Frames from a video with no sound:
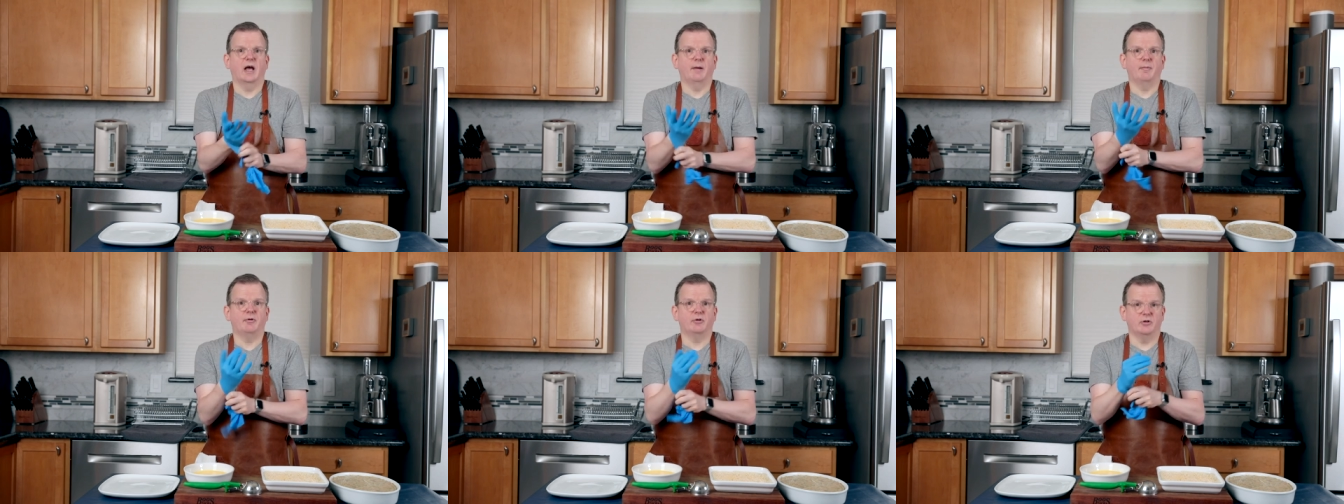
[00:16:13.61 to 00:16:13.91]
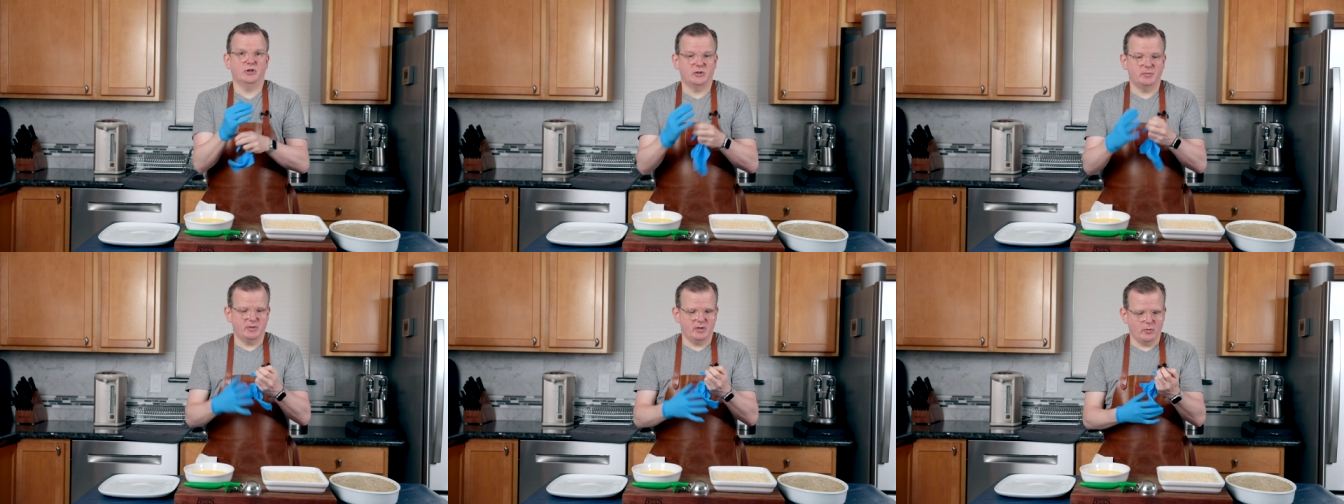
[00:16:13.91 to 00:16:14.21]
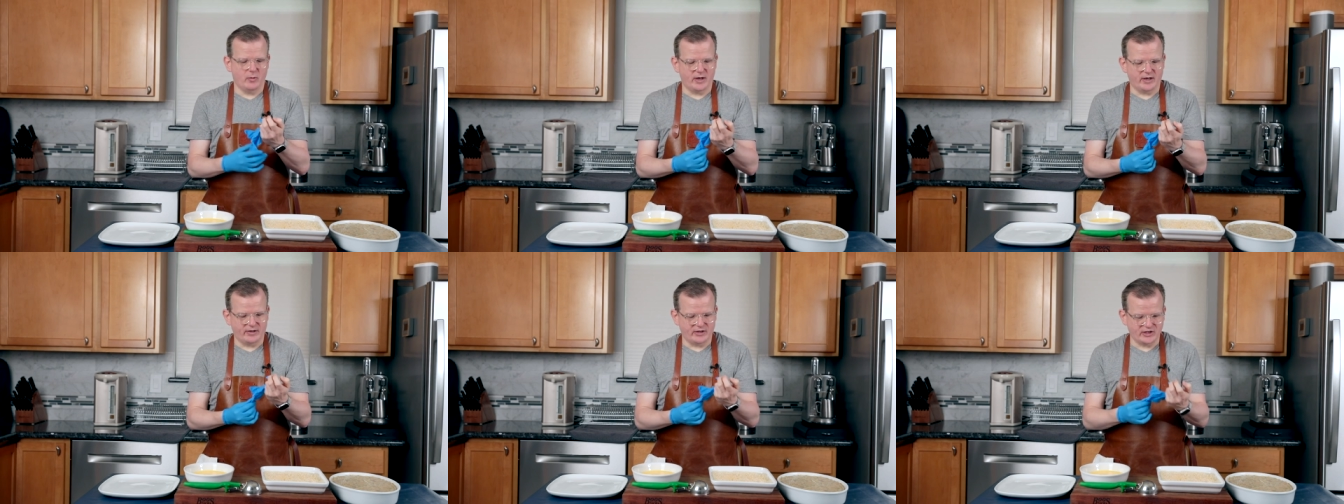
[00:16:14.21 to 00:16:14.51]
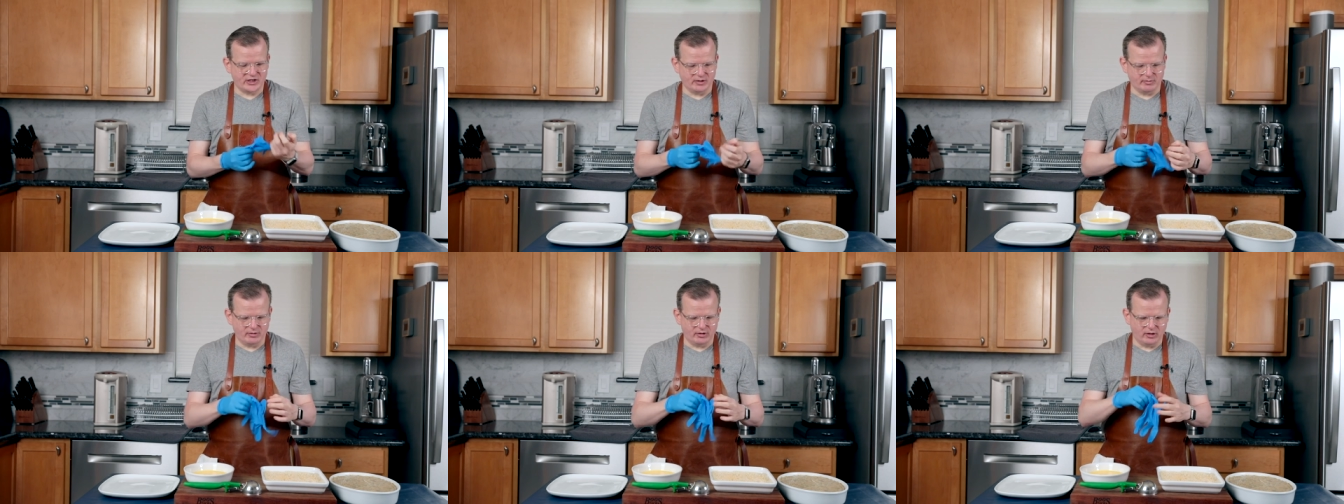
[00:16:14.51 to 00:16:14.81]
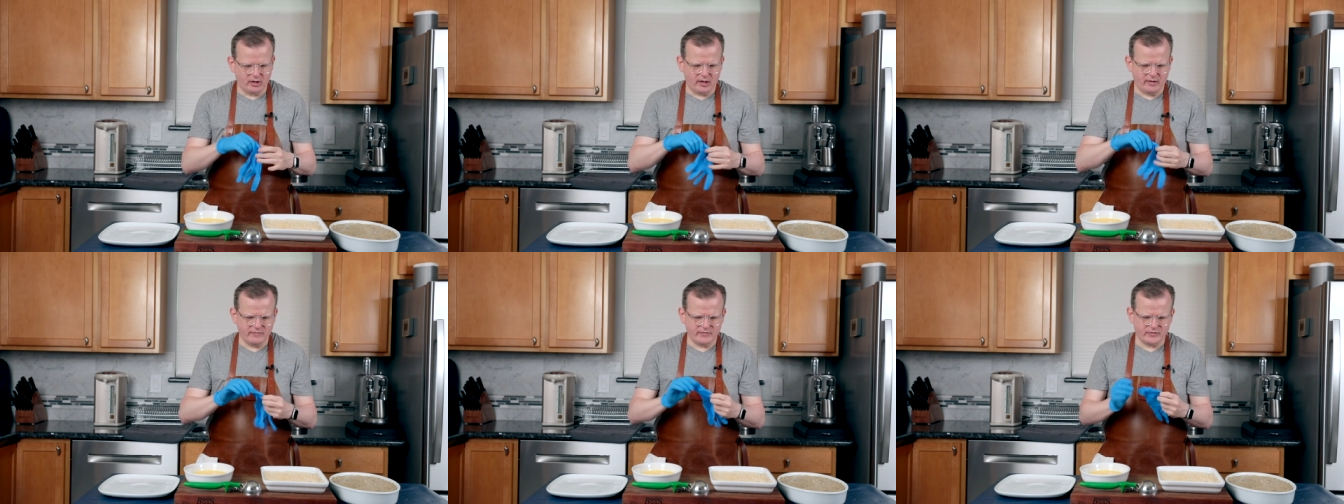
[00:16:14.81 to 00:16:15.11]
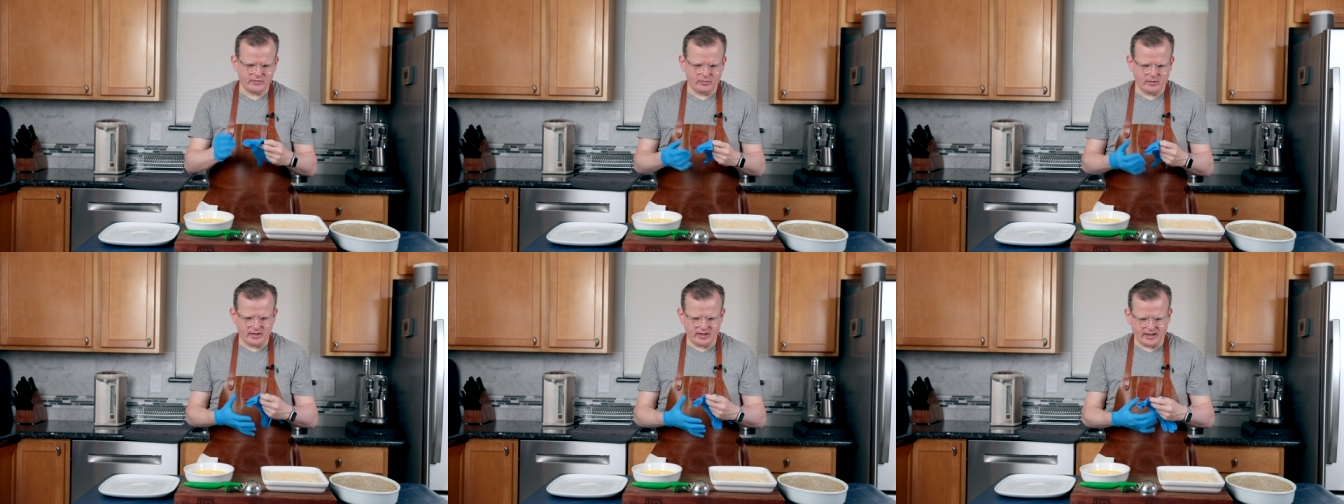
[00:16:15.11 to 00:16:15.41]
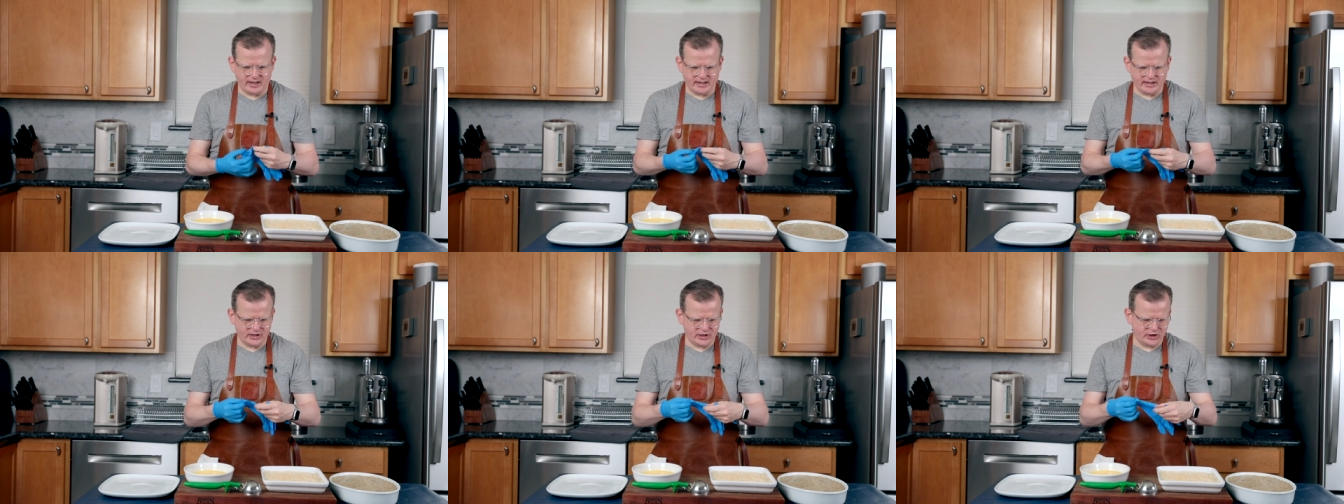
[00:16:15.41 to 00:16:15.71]
I'm going to be wearing some gloves when
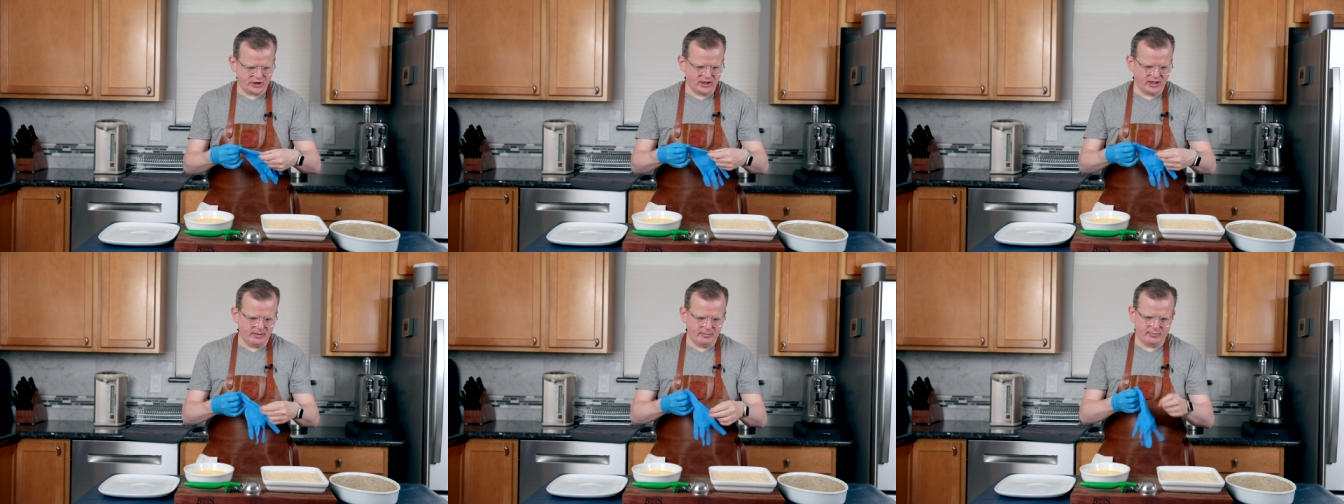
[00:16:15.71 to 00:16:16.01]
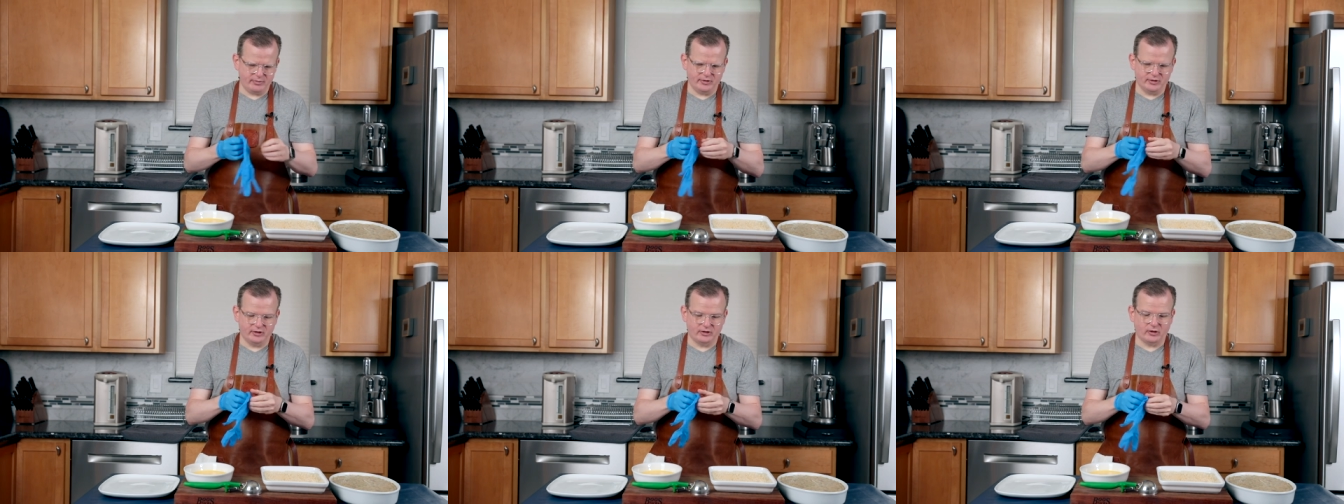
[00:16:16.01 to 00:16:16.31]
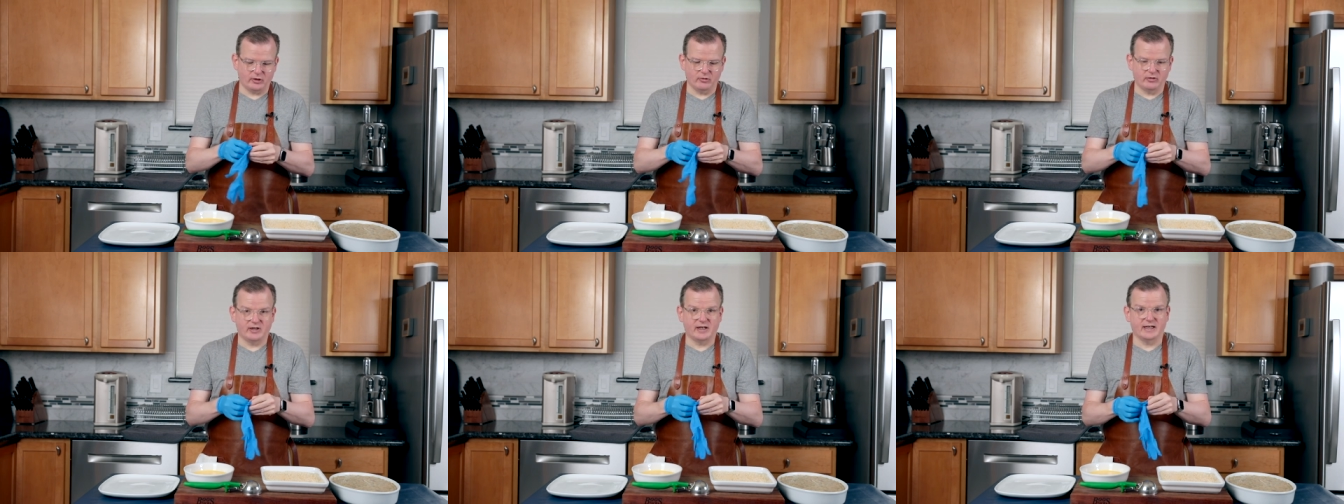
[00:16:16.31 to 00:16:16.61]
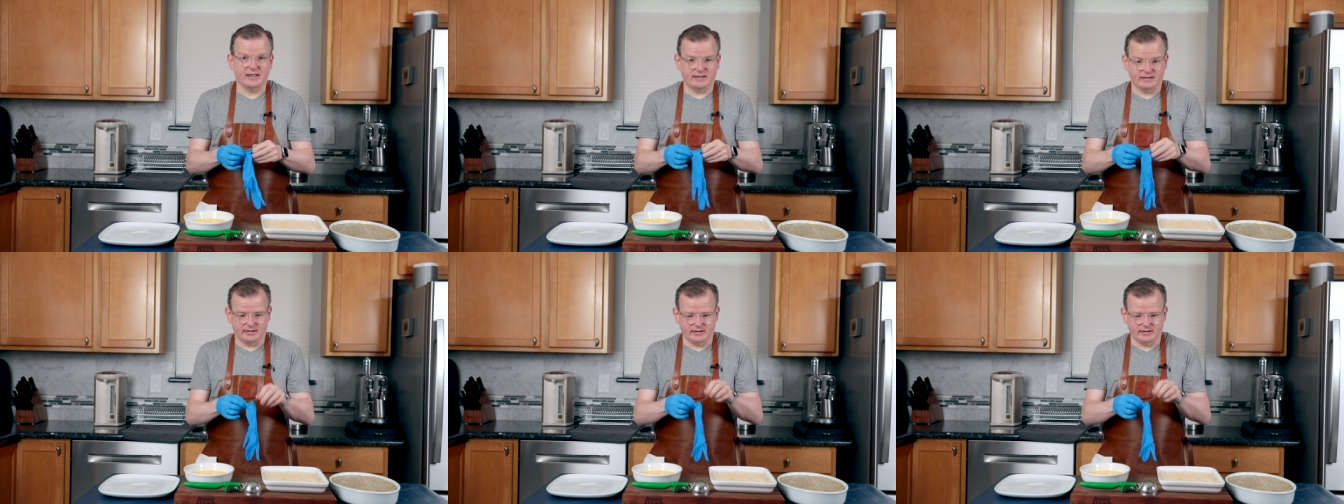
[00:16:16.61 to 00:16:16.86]
I shape the croquette.